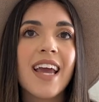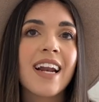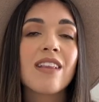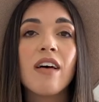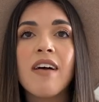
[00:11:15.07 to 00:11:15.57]
And
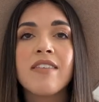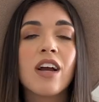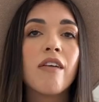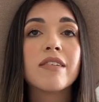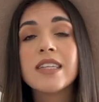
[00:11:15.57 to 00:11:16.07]
I love having
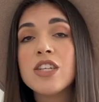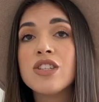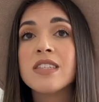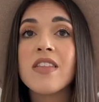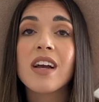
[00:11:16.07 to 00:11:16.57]

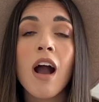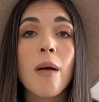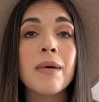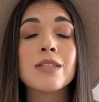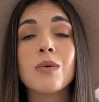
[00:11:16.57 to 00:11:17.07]
conversations in the
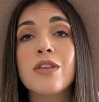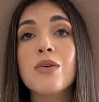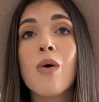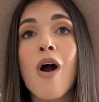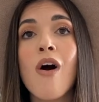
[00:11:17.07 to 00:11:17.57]
comments with
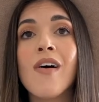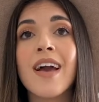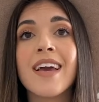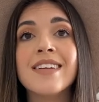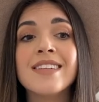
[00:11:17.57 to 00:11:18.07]
you all.
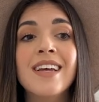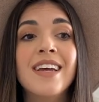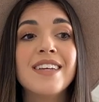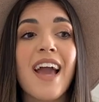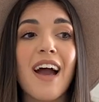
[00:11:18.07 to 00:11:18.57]
And
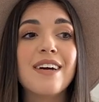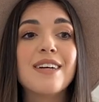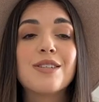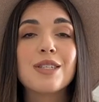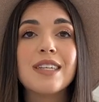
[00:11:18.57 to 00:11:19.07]
yeah,
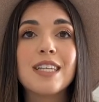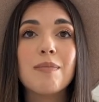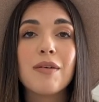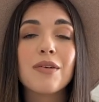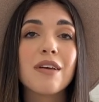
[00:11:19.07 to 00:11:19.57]
it's just, it's
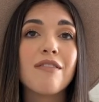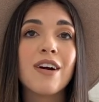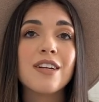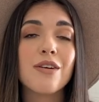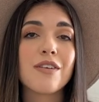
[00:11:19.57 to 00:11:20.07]
been really
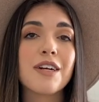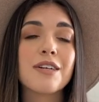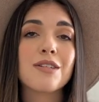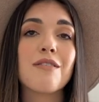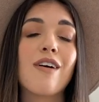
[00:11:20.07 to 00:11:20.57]
fun over here
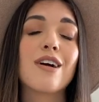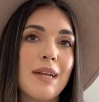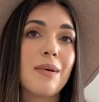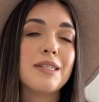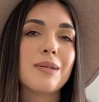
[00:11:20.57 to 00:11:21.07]
so far. So
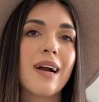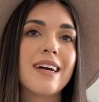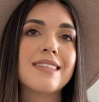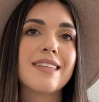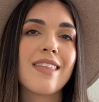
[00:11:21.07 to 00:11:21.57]
anyways, you
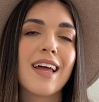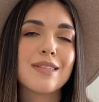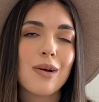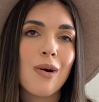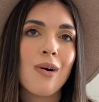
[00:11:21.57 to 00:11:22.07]
guys, that is
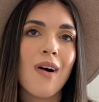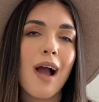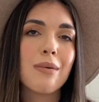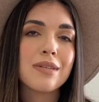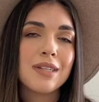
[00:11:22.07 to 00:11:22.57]
all. I
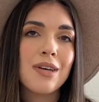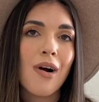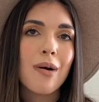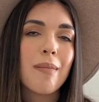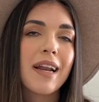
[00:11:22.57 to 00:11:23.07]
will see y'all
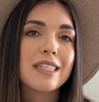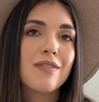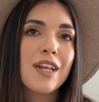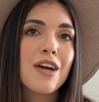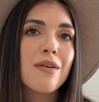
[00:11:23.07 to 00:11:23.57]
in my next
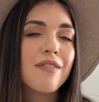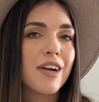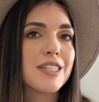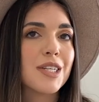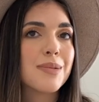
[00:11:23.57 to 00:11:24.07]
video very
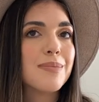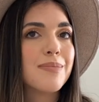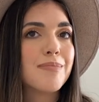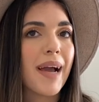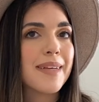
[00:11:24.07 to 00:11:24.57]
soon.
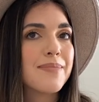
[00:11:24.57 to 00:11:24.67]
Bye.